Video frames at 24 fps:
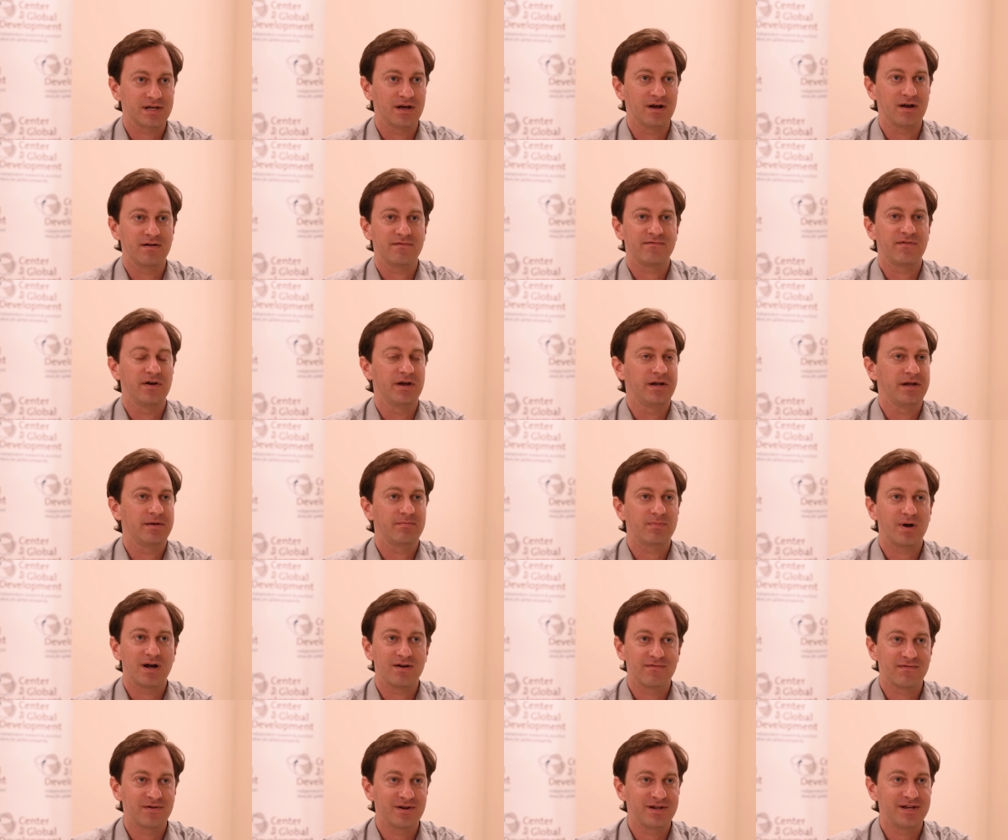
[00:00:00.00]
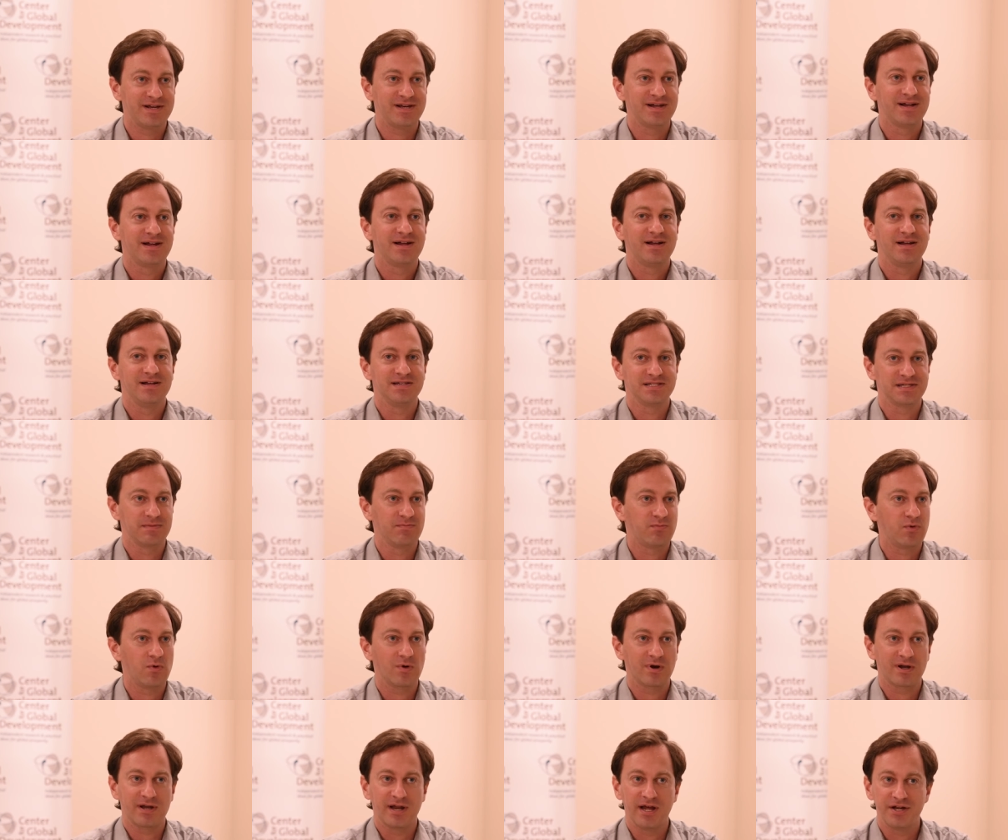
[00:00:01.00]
Uh, fighting poverty is important.